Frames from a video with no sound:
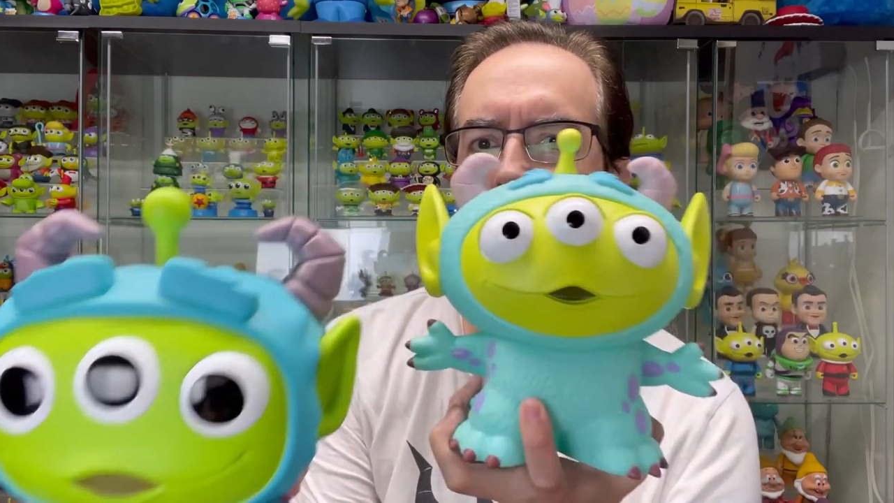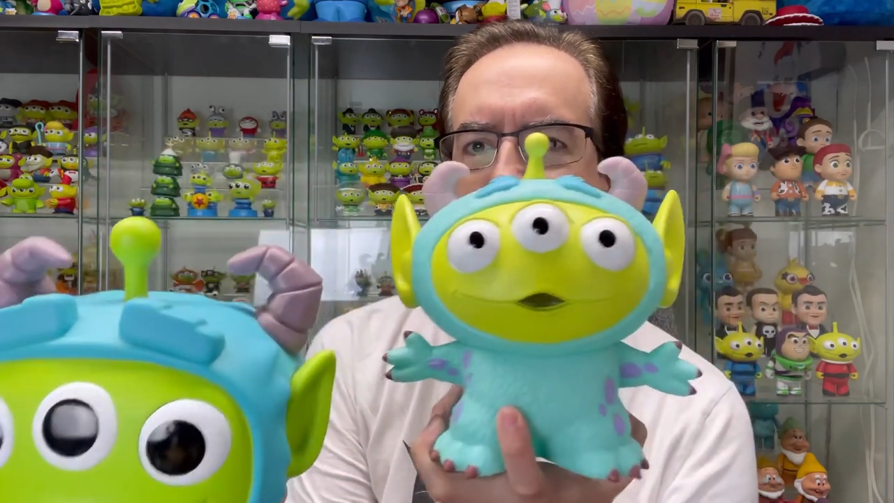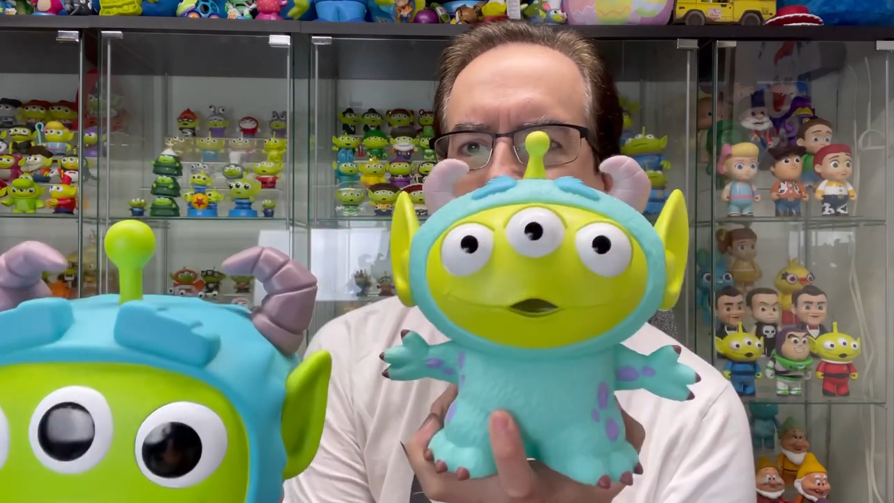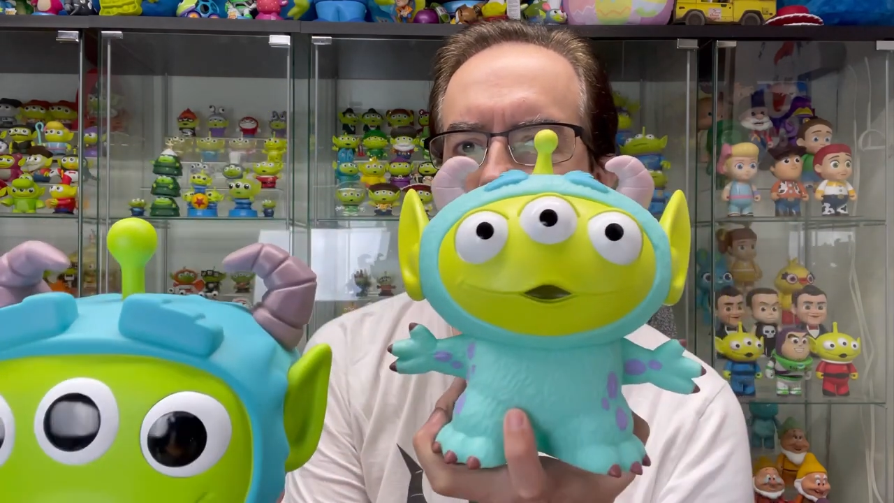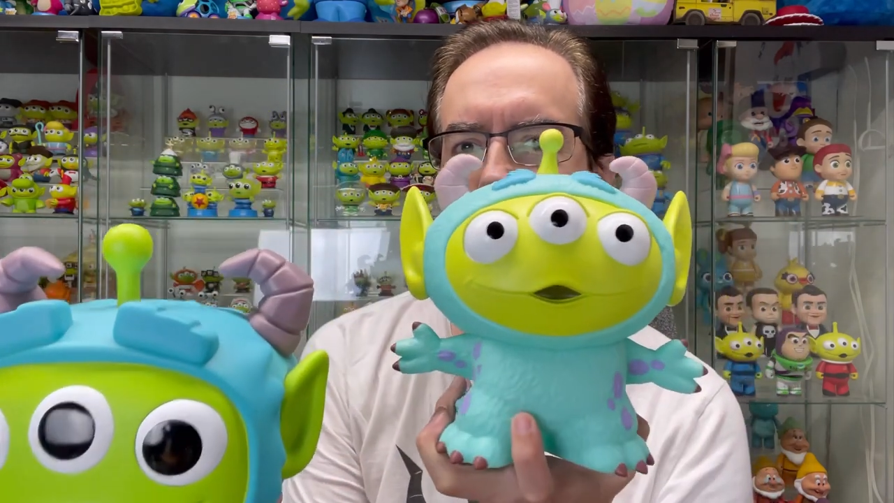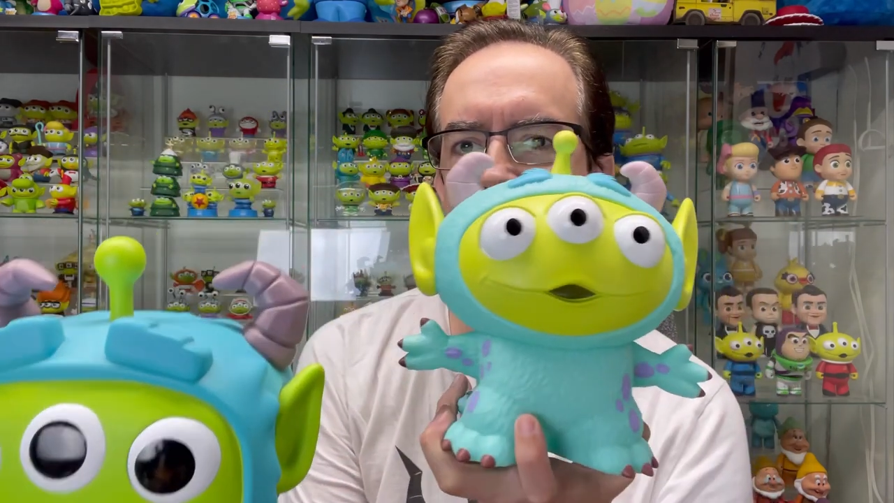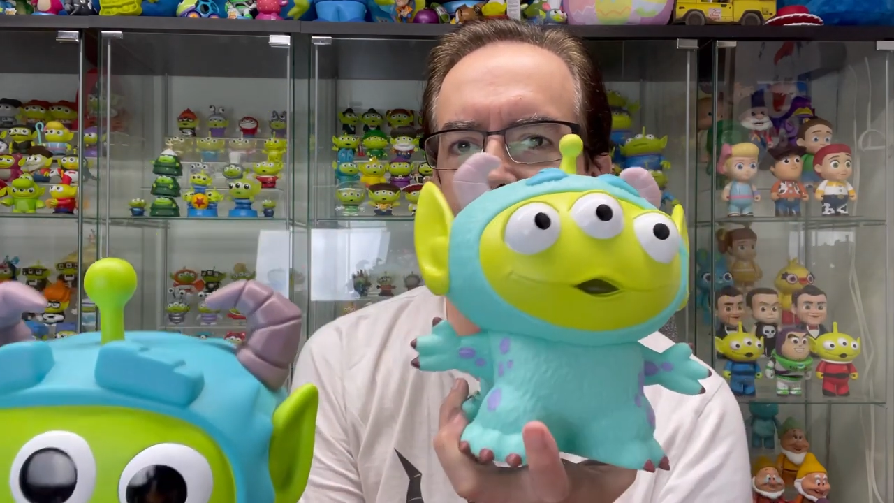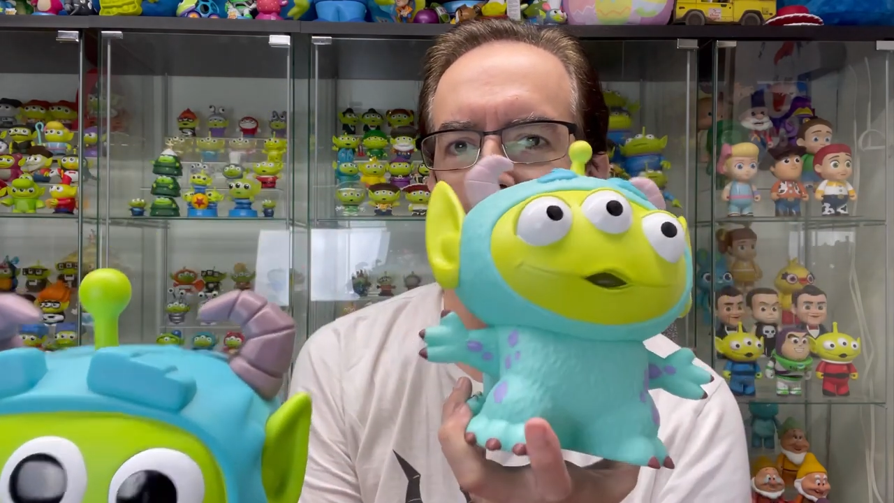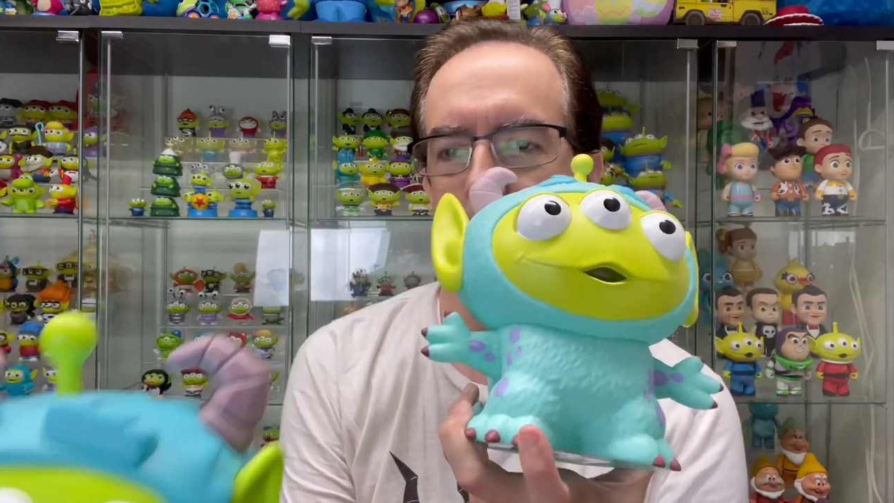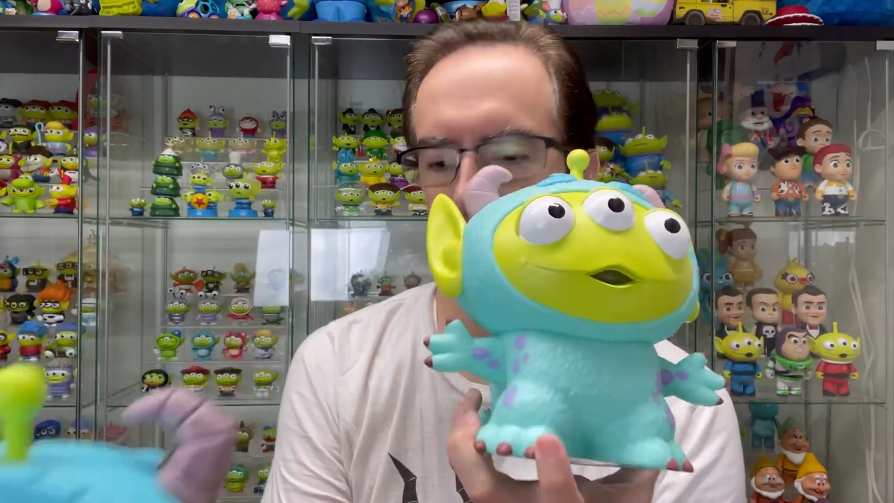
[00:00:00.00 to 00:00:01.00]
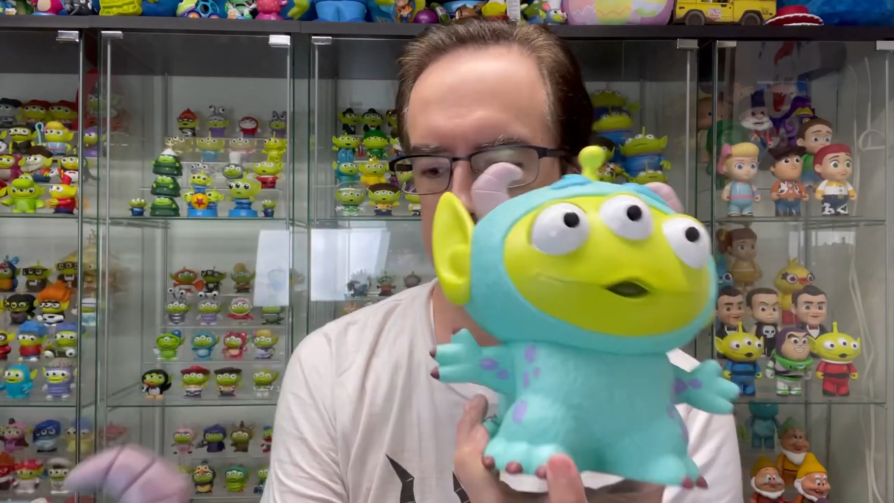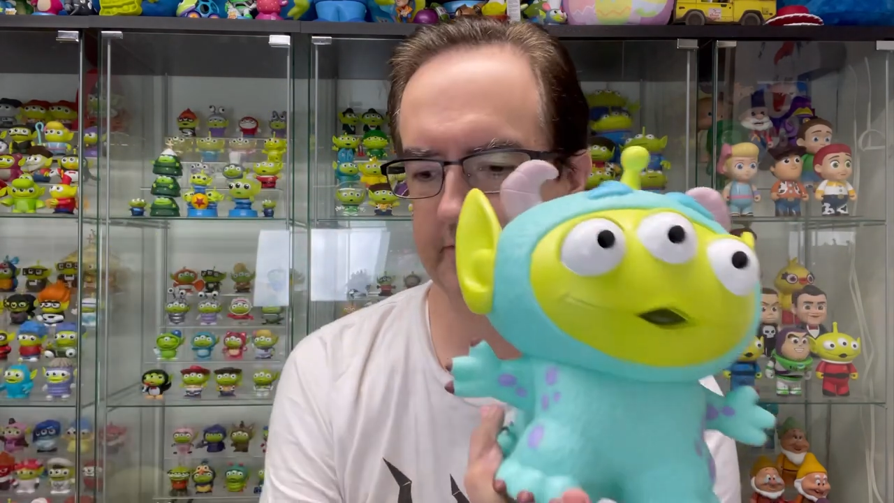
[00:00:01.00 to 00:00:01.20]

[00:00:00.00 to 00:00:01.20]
This has a lot more